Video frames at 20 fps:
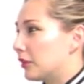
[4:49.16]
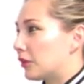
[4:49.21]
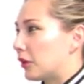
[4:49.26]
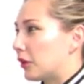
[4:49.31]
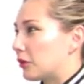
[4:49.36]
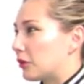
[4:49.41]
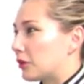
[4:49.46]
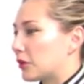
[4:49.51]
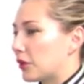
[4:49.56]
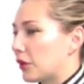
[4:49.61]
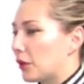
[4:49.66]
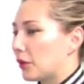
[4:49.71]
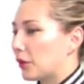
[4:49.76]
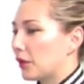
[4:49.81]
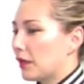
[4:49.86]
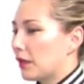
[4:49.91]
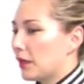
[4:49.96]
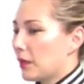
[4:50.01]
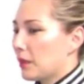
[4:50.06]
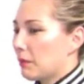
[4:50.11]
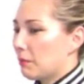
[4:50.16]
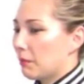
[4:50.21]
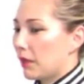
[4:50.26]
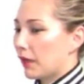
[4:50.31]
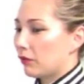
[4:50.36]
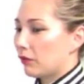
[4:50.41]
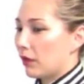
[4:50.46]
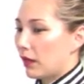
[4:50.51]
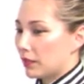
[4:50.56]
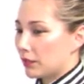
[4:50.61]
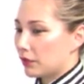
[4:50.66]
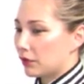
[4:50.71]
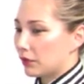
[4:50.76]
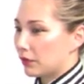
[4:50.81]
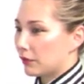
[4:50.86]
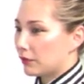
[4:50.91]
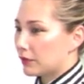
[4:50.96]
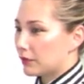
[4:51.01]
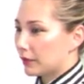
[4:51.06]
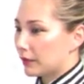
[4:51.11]
You know, so my roster
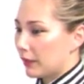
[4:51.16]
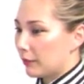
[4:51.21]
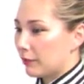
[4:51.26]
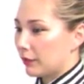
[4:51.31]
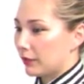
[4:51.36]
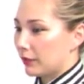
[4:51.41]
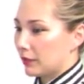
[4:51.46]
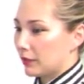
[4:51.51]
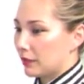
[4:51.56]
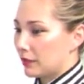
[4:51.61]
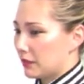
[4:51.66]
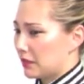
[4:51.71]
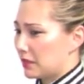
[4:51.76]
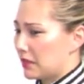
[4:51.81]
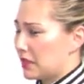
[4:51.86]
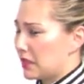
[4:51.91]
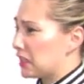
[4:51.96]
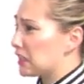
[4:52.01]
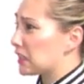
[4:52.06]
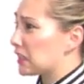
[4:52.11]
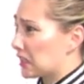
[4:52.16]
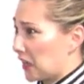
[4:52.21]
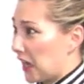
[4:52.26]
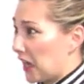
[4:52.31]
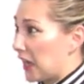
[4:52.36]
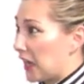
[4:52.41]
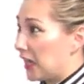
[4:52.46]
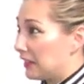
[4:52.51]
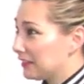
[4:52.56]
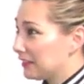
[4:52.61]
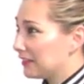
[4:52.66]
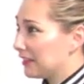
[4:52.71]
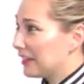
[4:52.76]
of celebrities is insane.